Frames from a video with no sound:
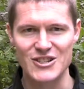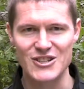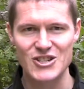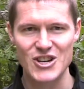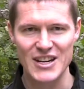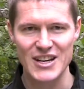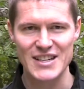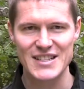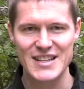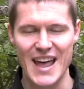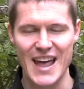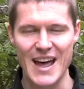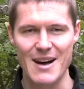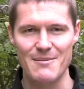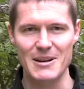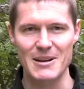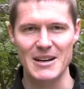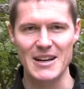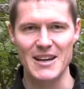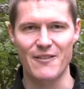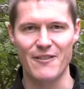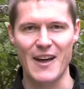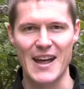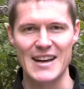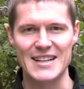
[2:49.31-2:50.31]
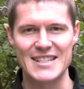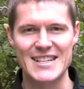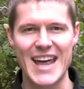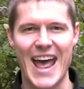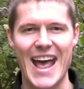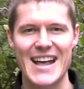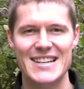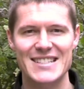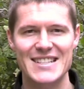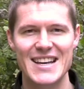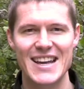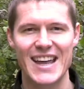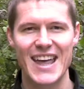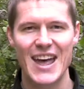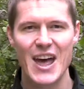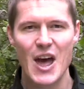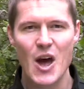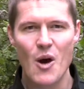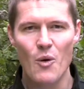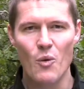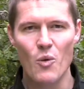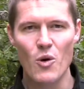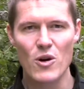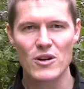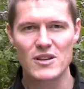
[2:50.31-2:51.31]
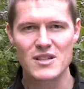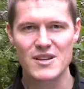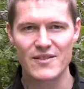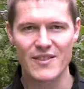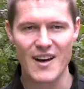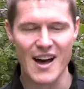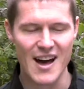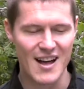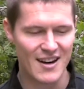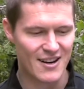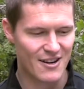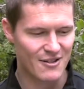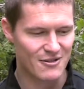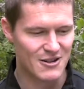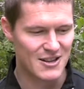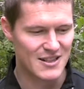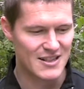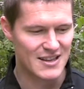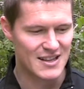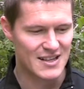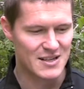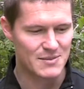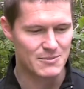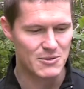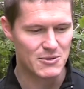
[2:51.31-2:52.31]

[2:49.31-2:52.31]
just how many fantastic works of art are in this